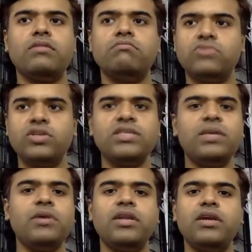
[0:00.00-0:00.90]
just
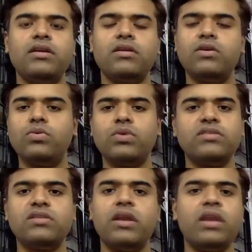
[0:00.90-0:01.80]
immediate, you
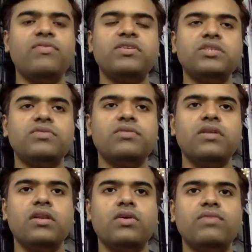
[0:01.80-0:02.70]
consider any festival,
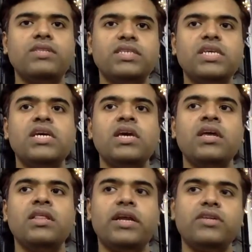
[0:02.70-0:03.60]
you will see
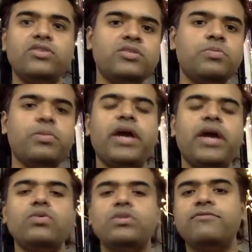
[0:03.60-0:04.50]
that just prior
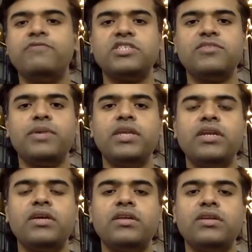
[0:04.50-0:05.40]
to the festive
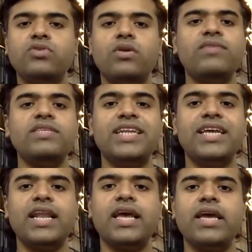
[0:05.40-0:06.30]
period, there is always a
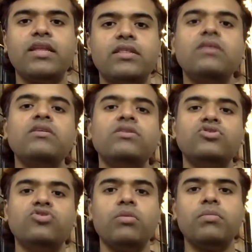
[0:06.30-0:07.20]
decline in the
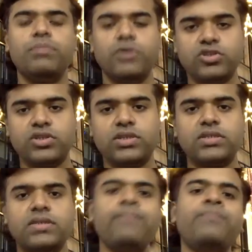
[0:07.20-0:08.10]
stock purchase,
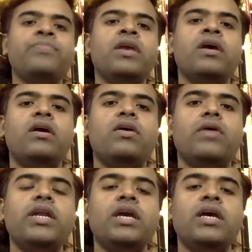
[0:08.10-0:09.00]

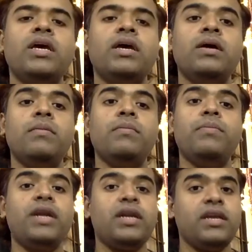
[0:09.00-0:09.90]
right?
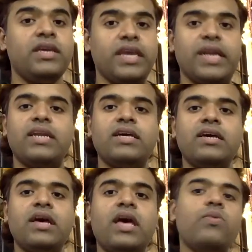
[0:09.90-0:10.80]
But yet,
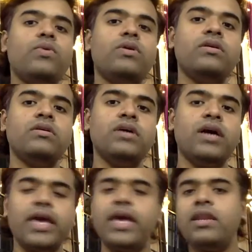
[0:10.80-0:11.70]
I would
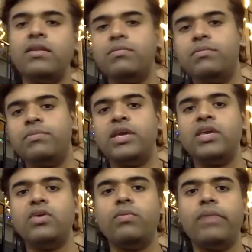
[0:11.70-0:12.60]
again bring
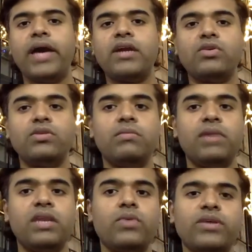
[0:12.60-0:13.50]
you back to the
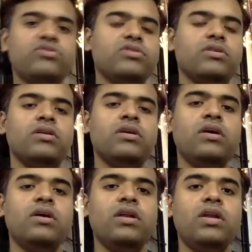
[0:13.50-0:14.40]
main question.
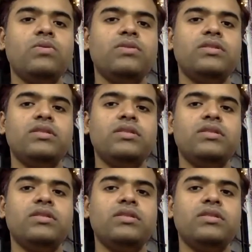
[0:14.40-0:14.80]
Now,